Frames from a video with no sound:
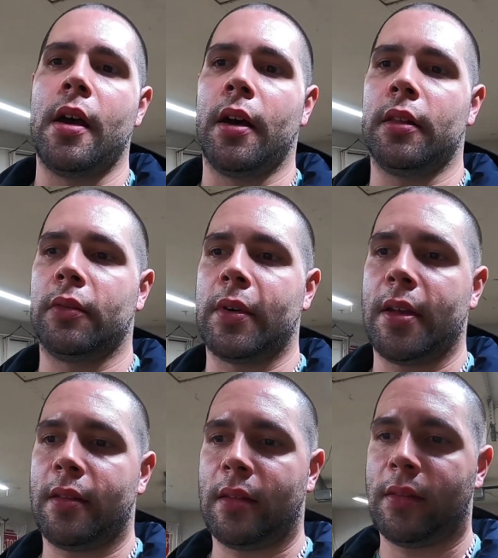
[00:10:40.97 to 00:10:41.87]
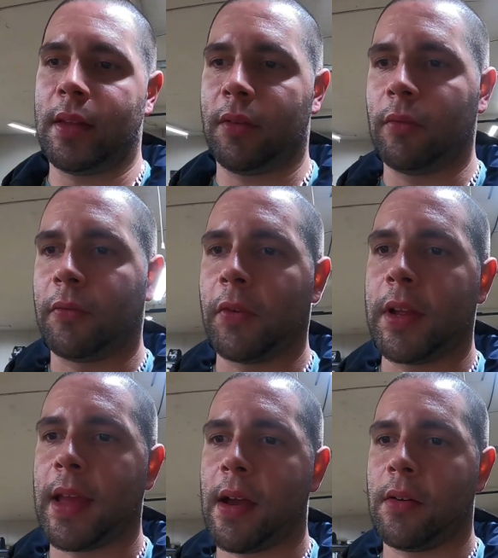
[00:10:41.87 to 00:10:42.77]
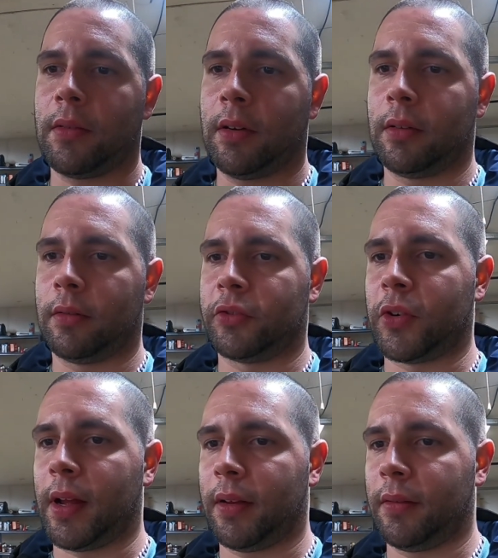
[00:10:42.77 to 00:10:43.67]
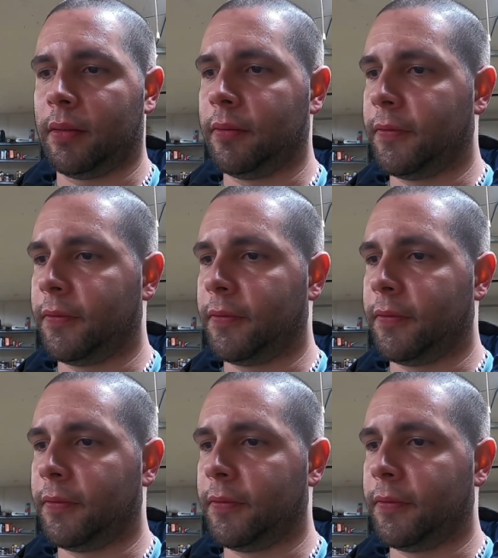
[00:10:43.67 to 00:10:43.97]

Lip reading: Otherwise, this thing will freak out and it'll try and